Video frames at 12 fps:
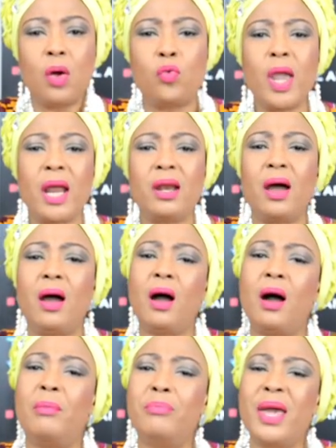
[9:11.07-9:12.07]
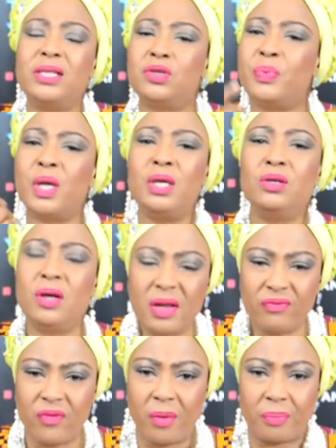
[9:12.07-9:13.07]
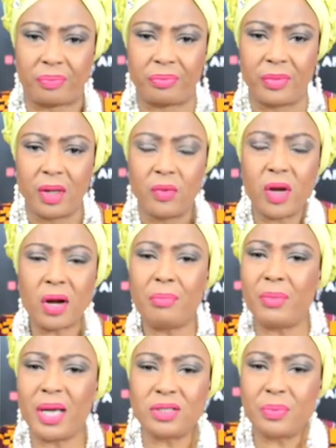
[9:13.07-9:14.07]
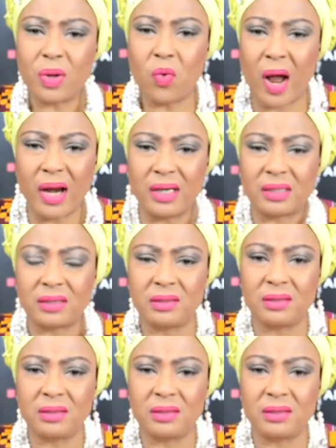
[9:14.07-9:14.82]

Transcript: We're not all meant to be uniform. We're not meant to be one.